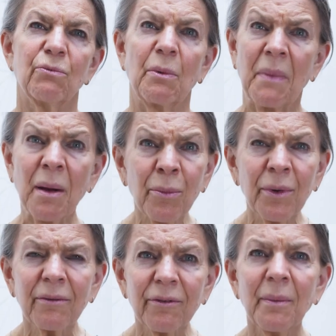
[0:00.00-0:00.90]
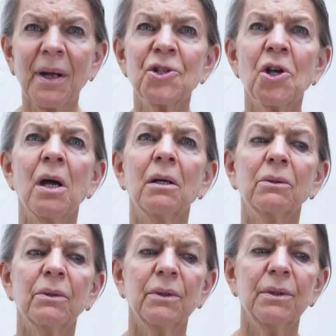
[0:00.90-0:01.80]
remembering from my
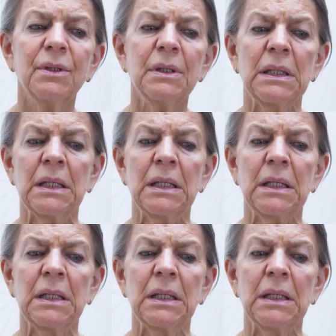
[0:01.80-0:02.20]
childhood,